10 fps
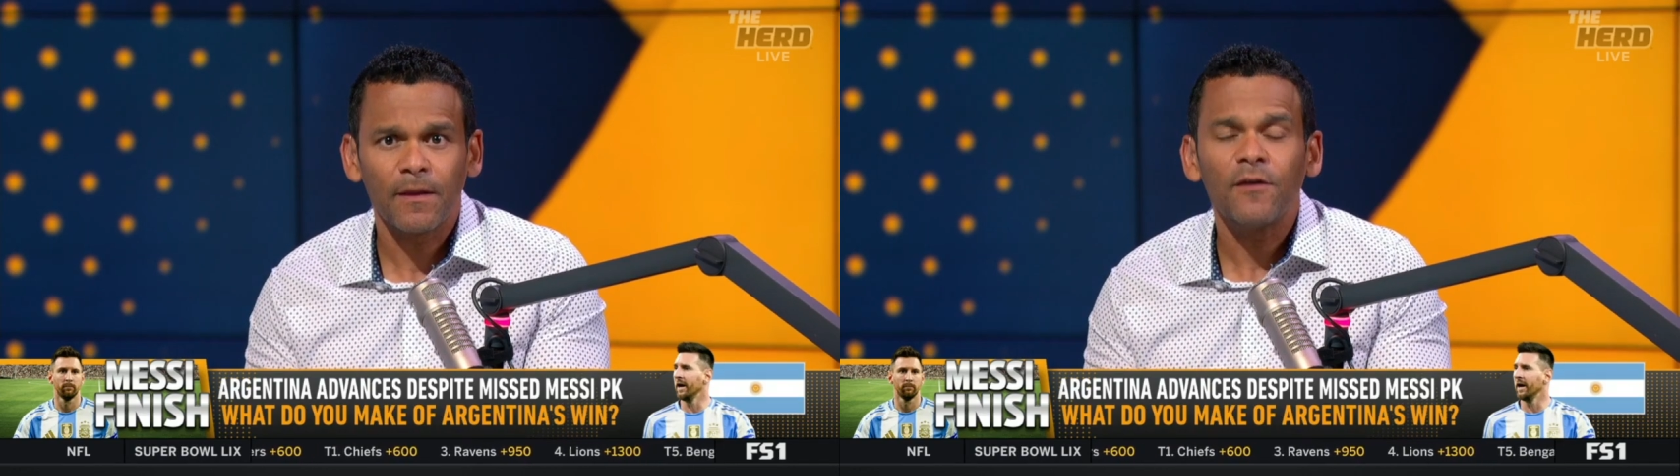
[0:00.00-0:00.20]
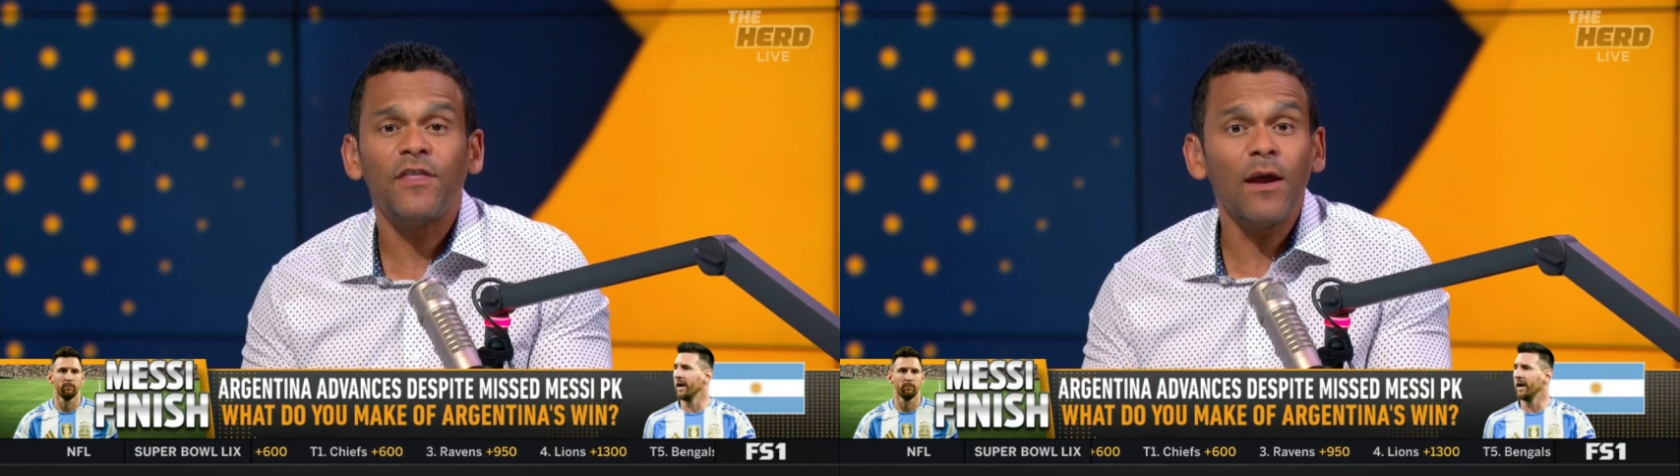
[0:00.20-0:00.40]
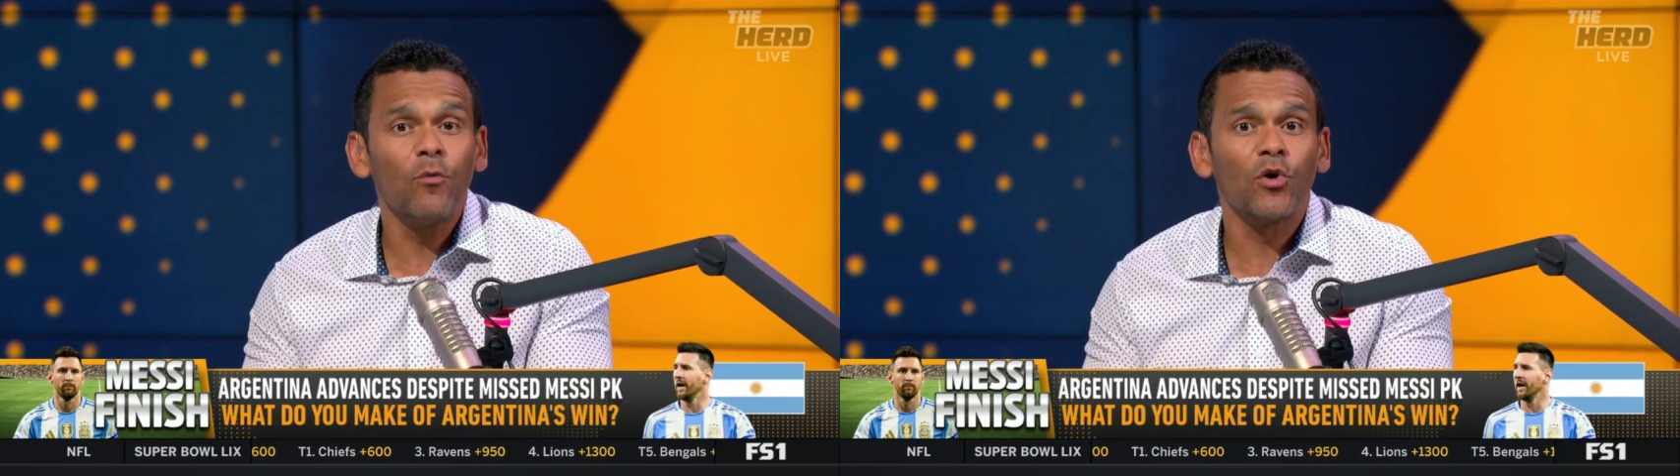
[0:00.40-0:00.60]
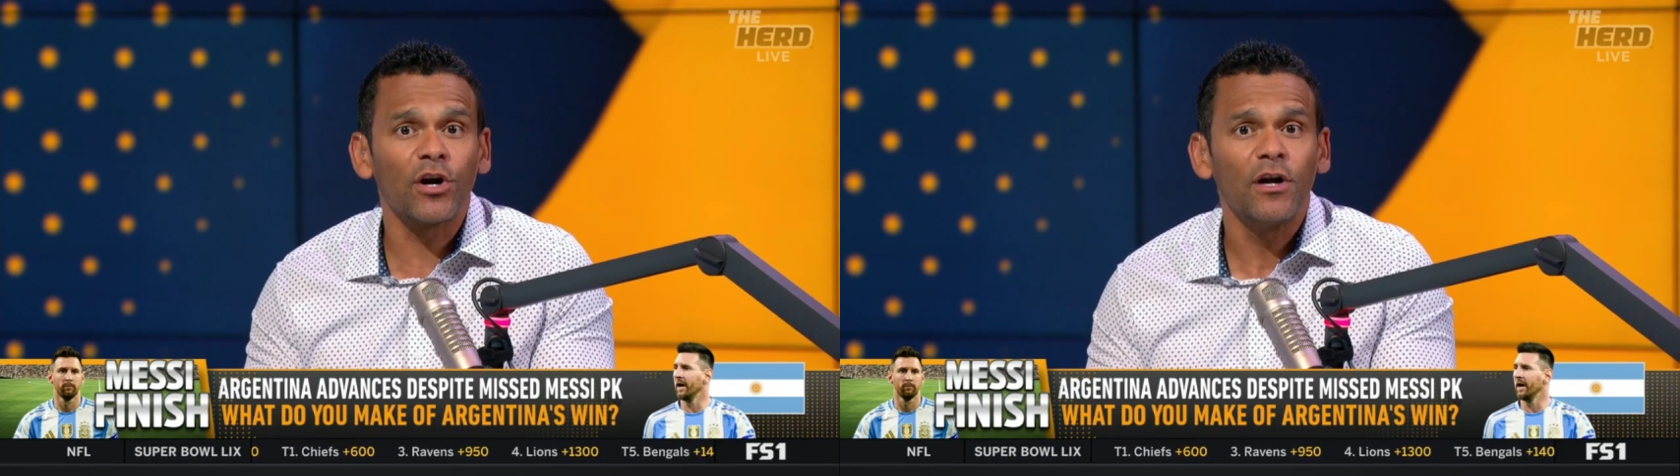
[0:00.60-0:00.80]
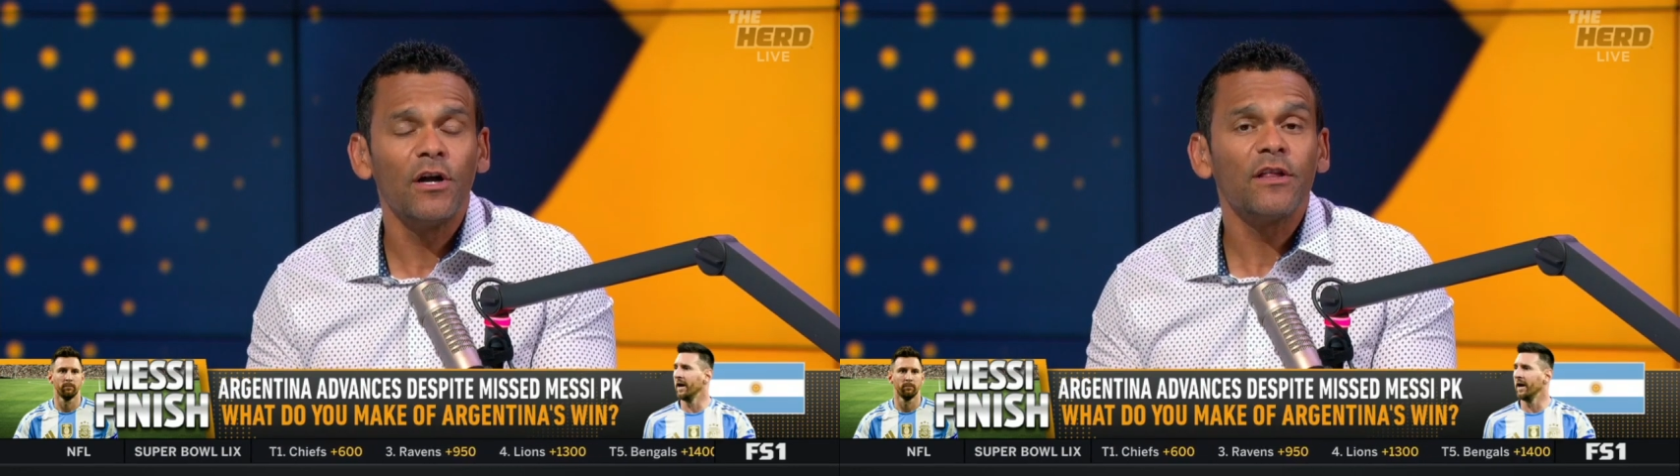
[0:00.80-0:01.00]
They
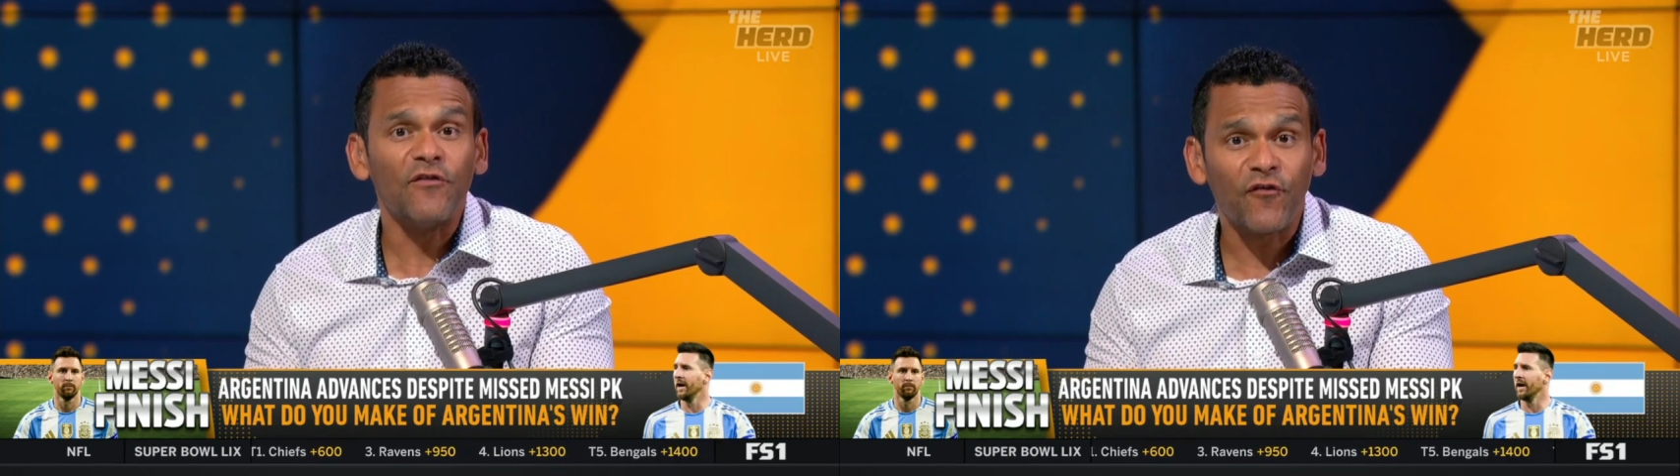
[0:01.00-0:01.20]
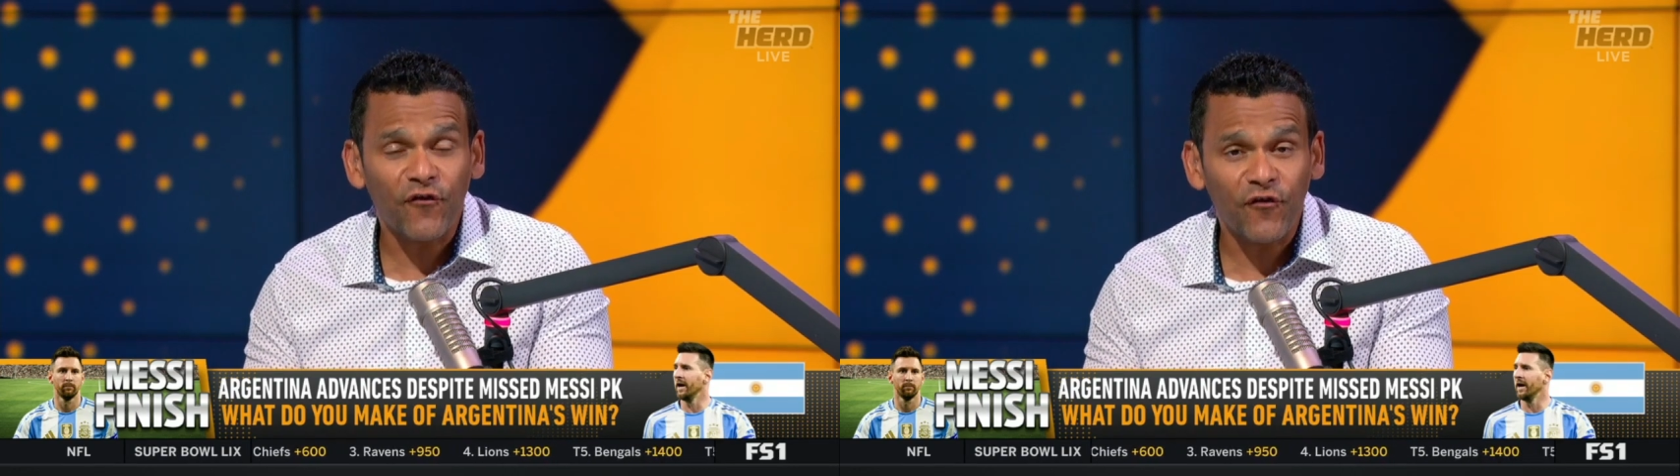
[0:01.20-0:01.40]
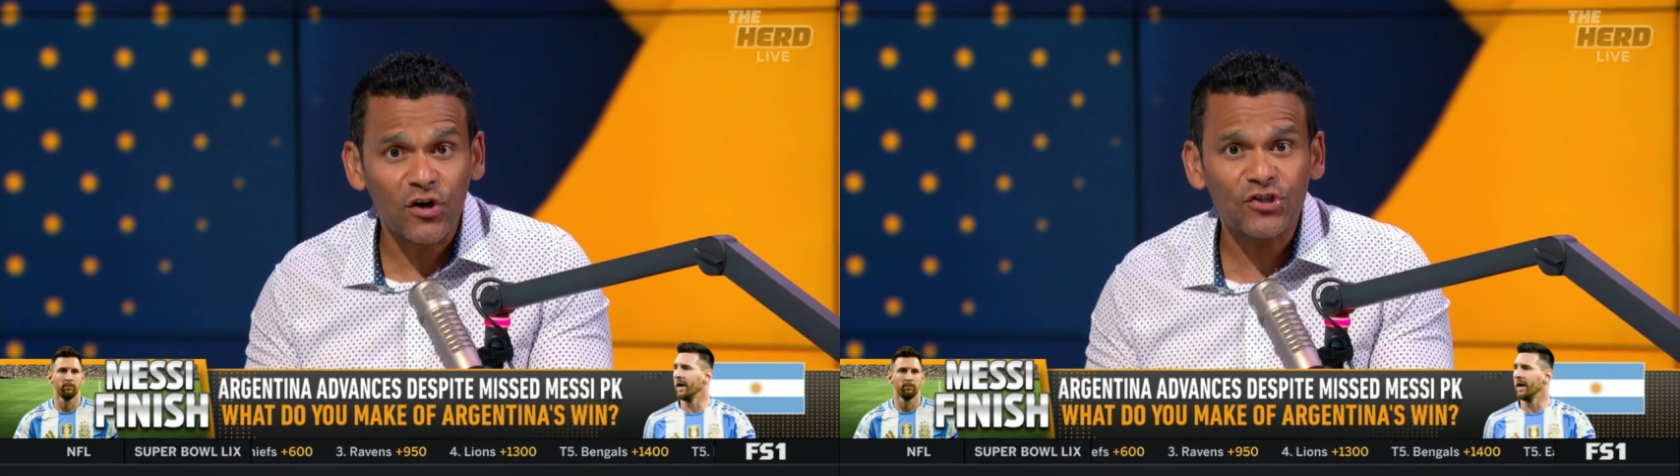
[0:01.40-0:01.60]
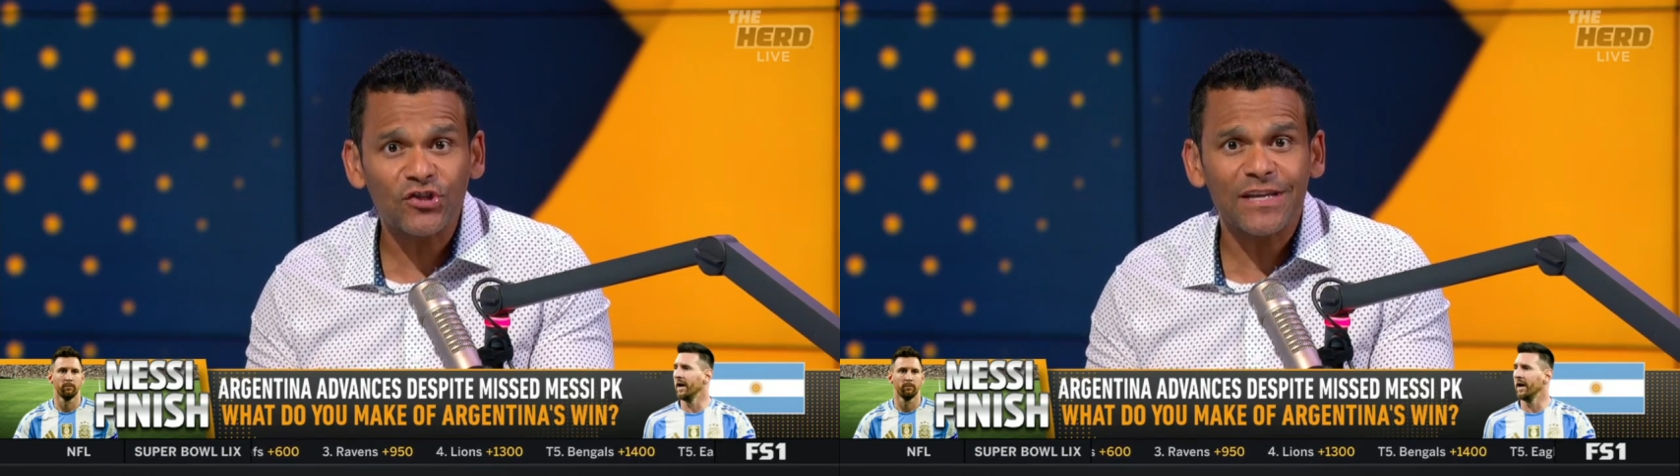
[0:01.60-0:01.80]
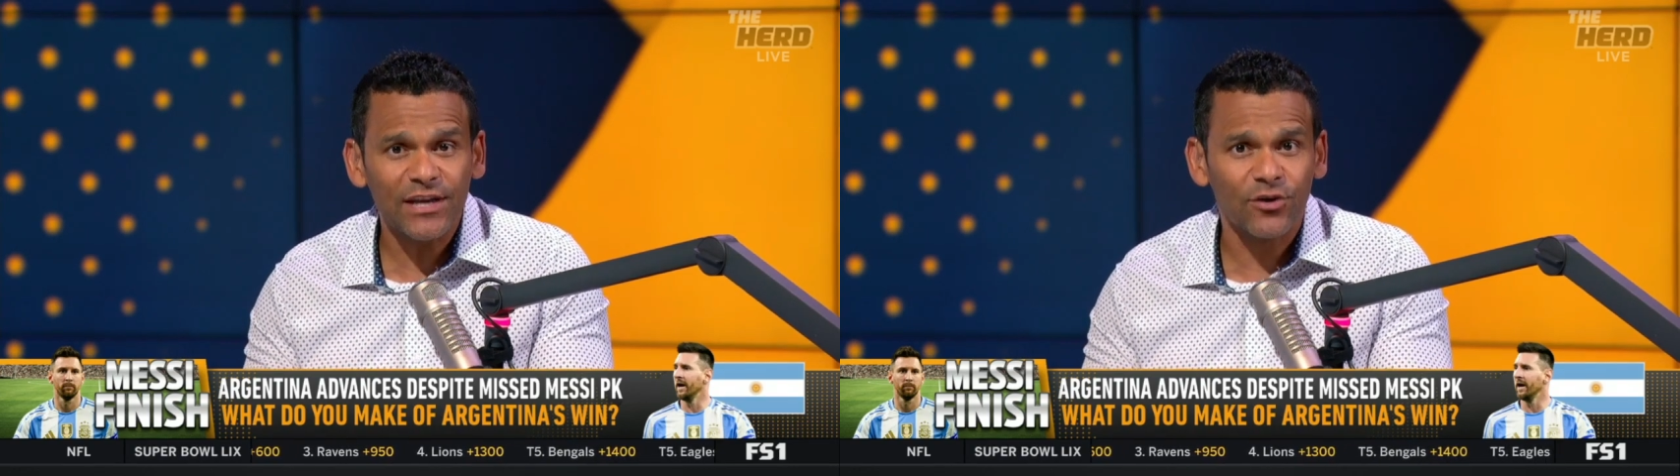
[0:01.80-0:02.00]
were the
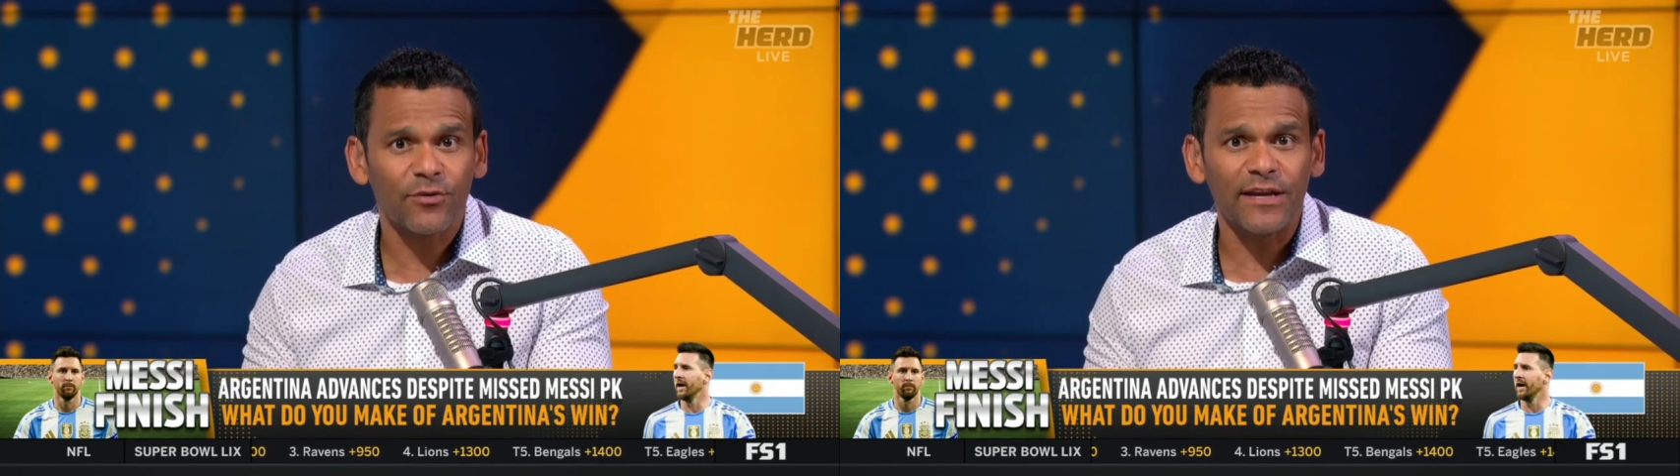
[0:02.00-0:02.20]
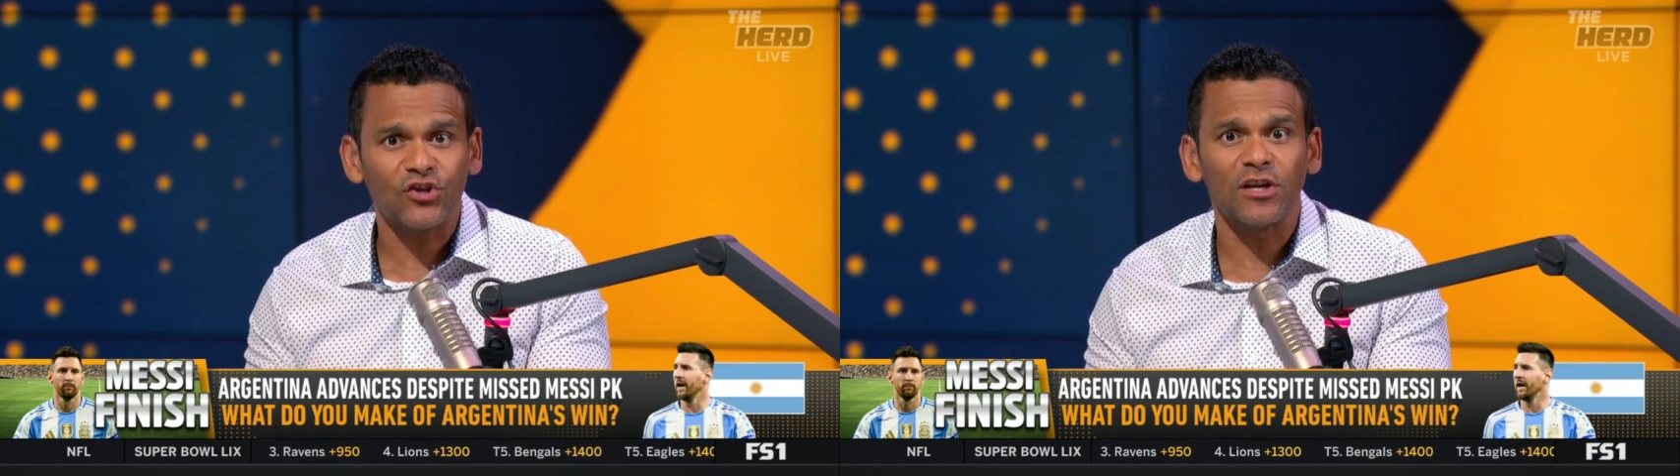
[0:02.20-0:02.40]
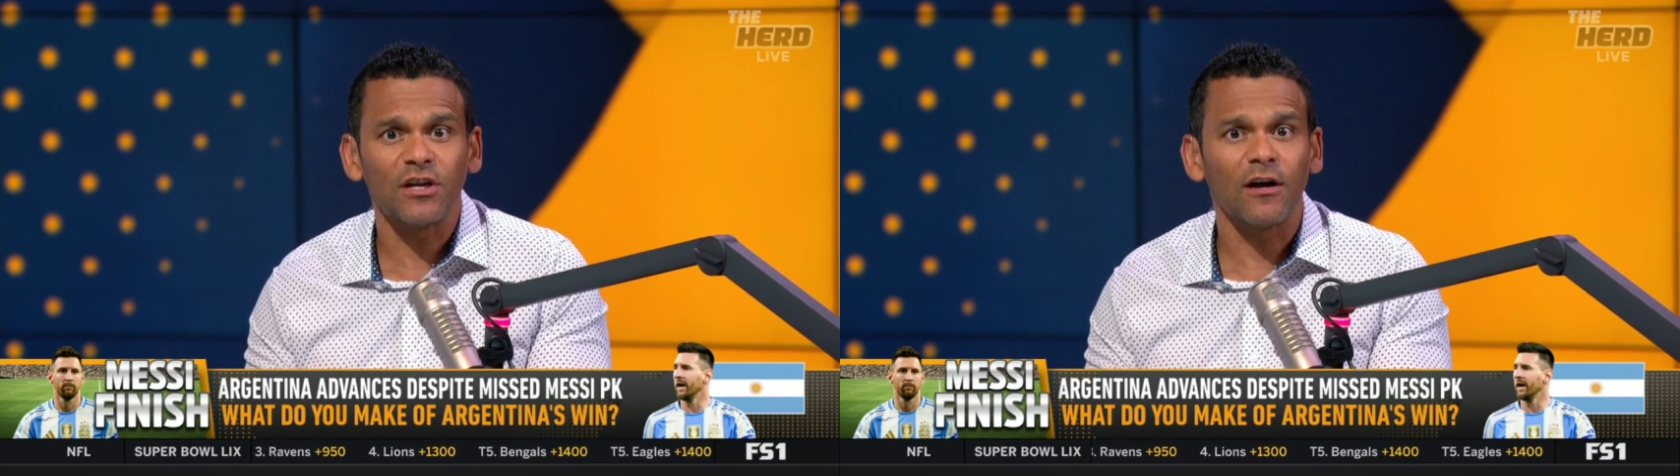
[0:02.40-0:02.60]
first iteration